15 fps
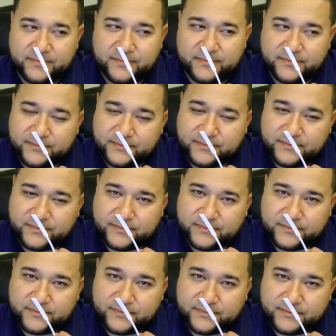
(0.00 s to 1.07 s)

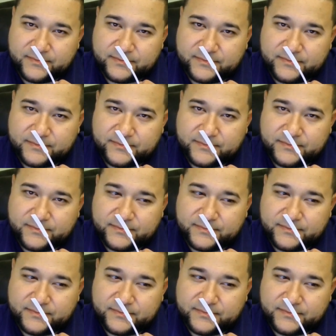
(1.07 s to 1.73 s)
(no one is talking)